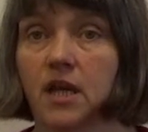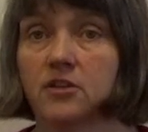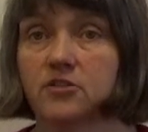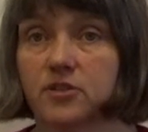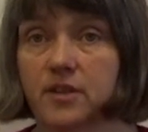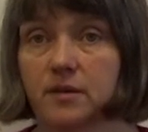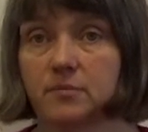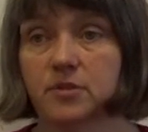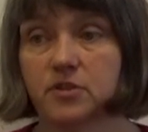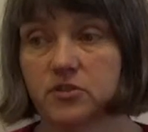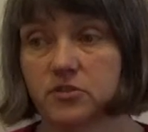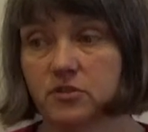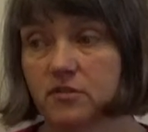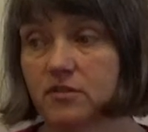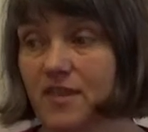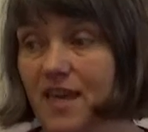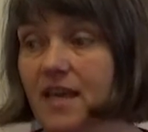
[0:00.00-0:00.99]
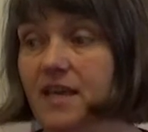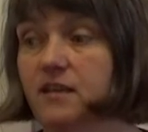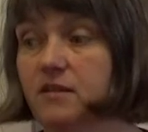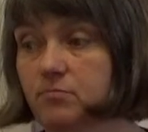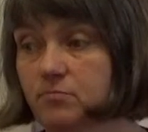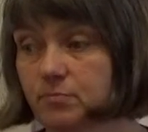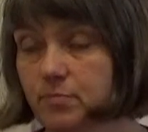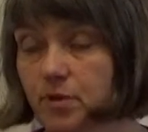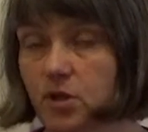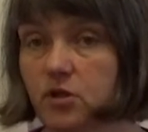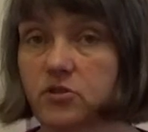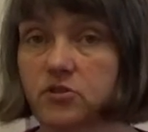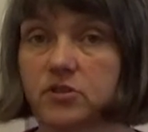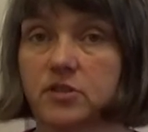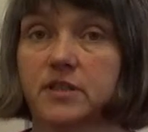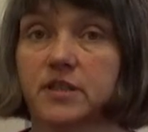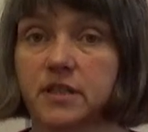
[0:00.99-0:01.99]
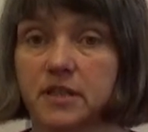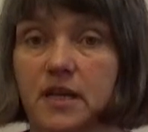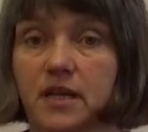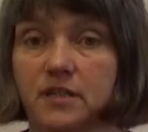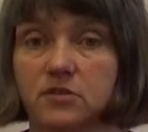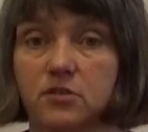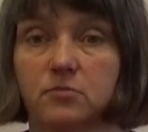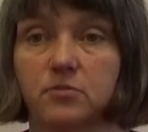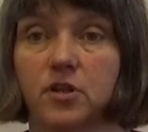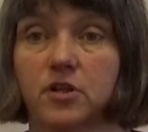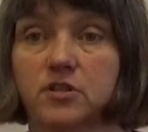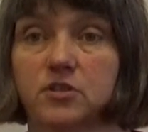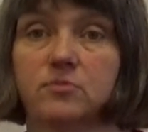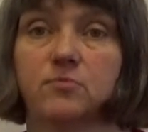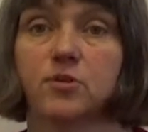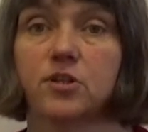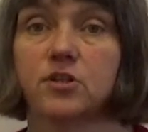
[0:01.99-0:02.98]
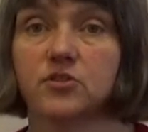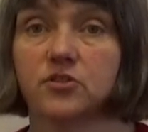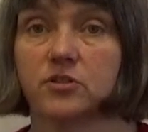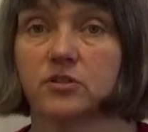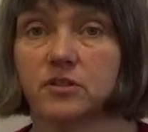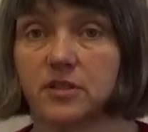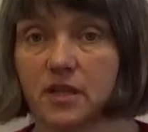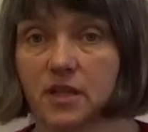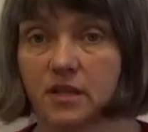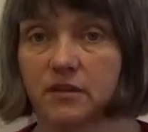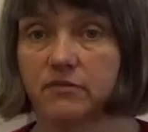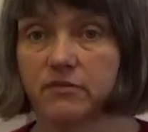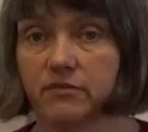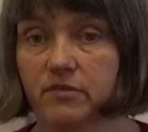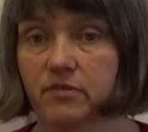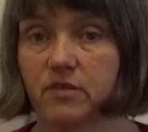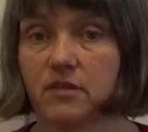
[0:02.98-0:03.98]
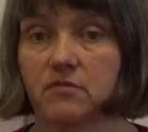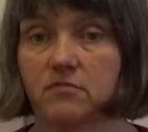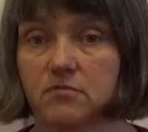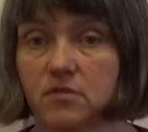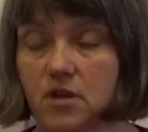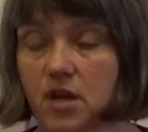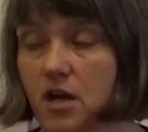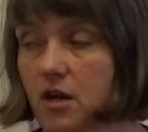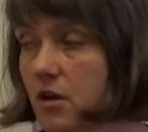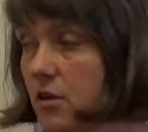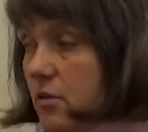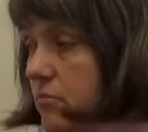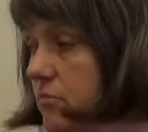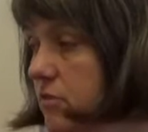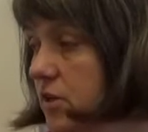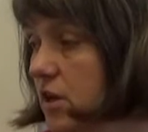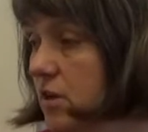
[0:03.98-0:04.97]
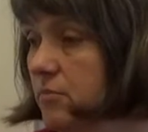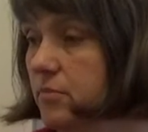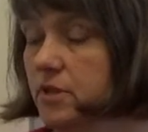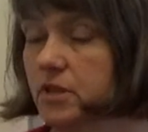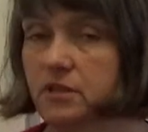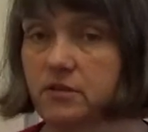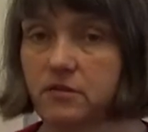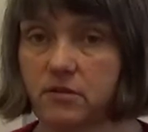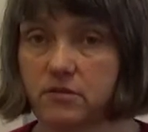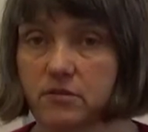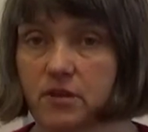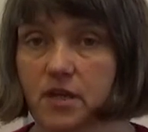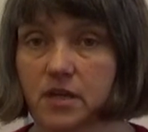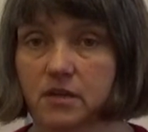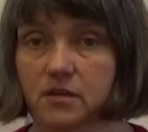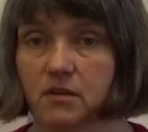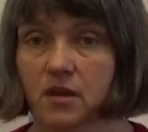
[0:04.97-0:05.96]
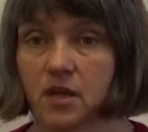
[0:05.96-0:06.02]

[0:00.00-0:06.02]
So that means that they can personally end up going to prison if the company that they